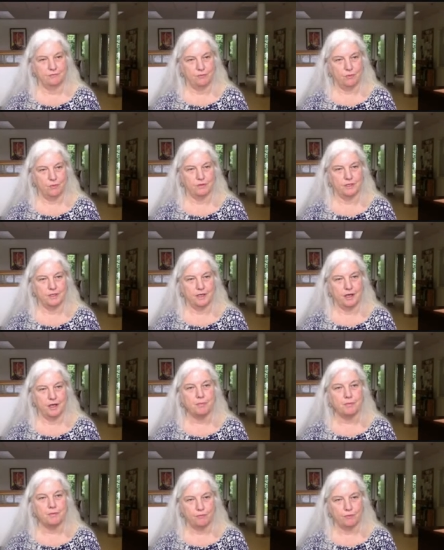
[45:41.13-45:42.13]
for the
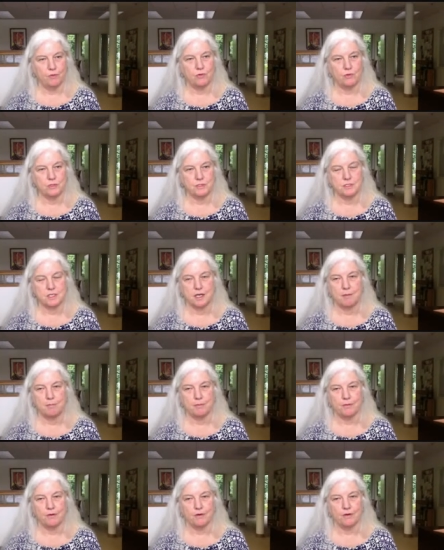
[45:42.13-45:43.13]
upper four horses
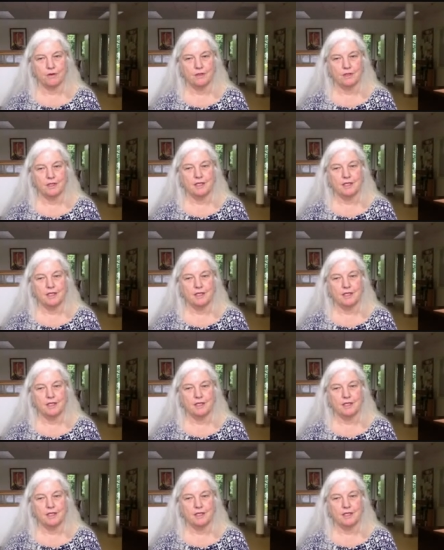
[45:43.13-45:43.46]
upper